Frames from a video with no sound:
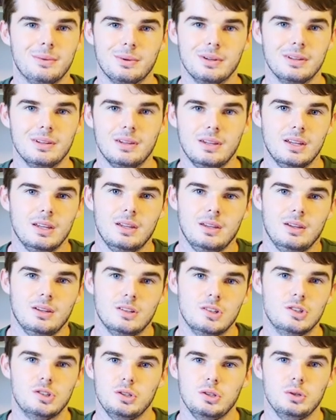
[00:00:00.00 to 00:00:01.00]
What
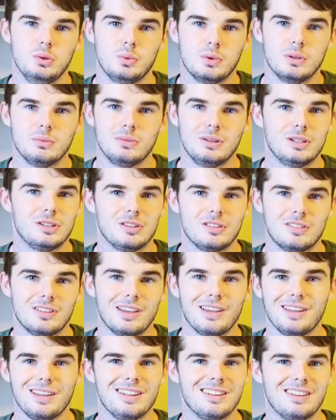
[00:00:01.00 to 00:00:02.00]
do you want me to
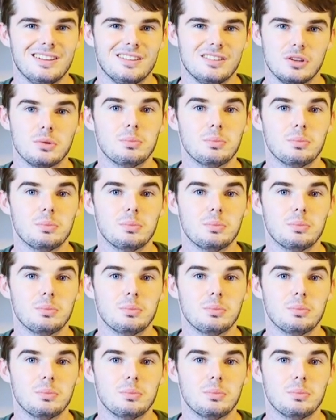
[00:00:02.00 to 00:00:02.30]
say? It is